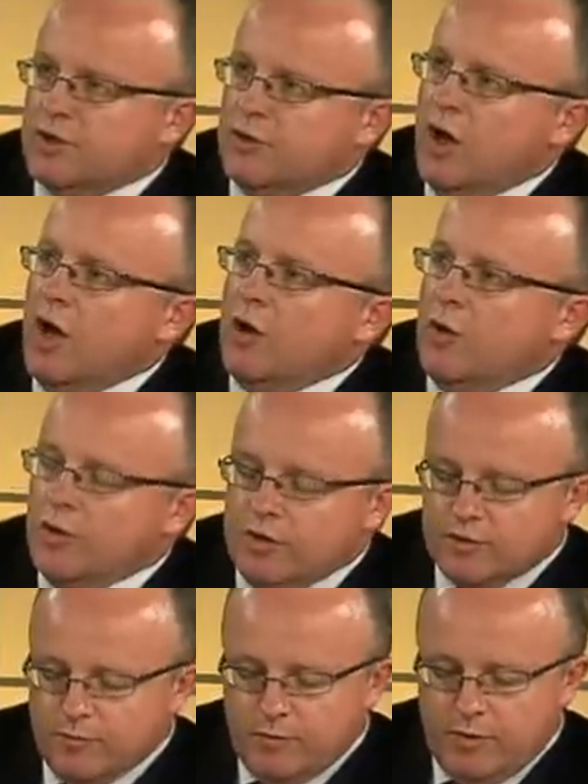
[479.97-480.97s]
you know,
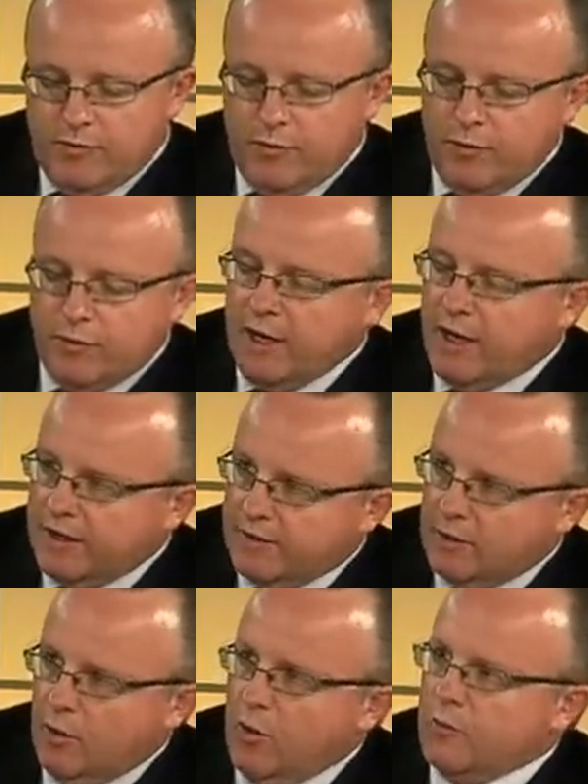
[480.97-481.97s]
if you're taking
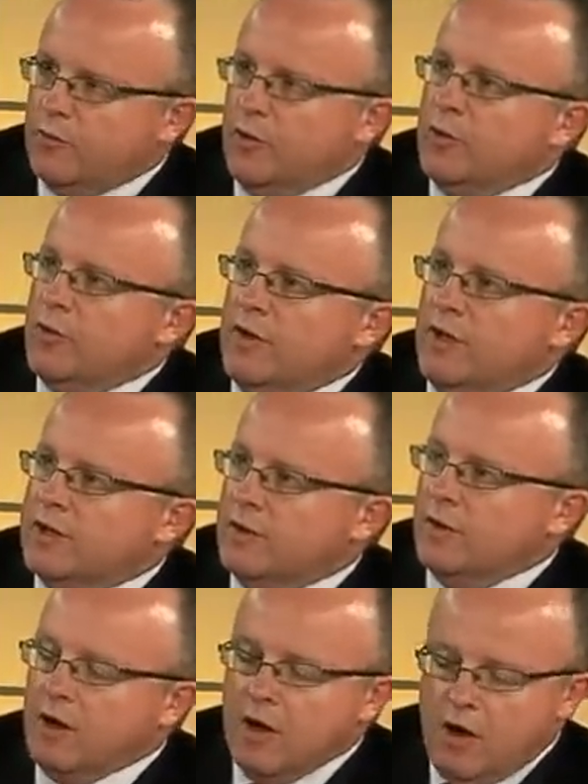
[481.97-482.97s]
the long view, you need
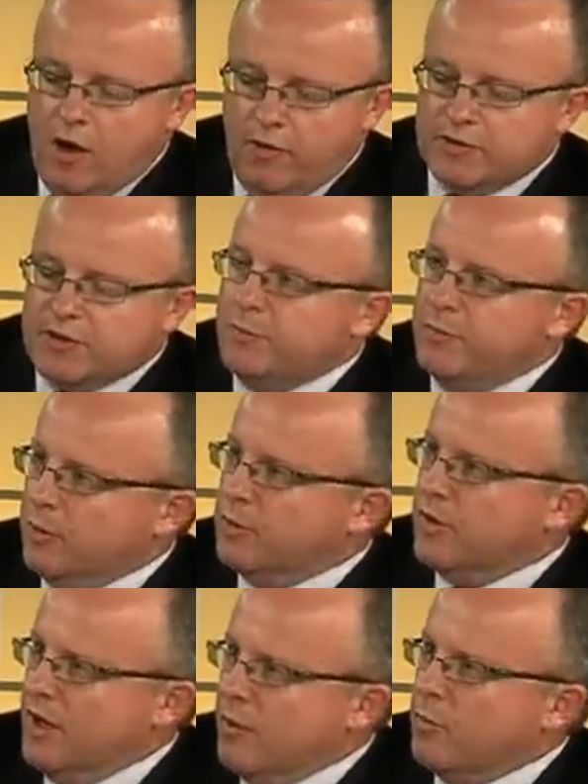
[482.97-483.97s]
to obviously build
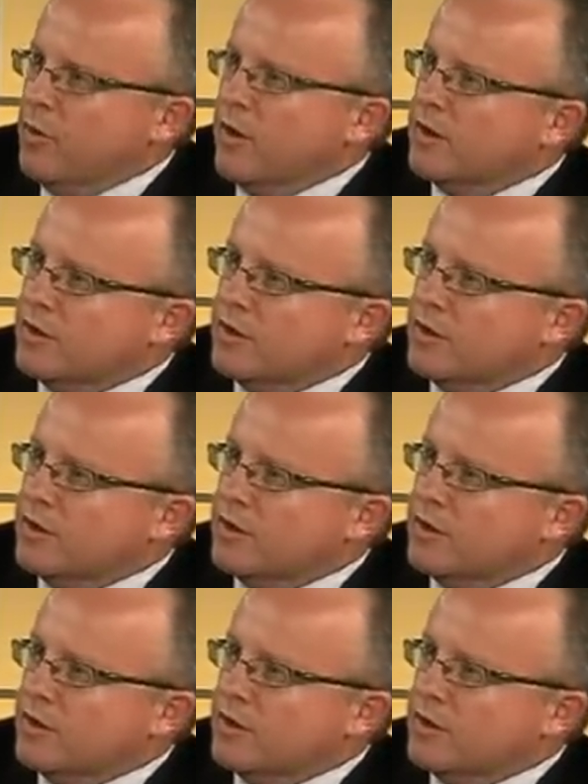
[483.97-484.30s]
a network.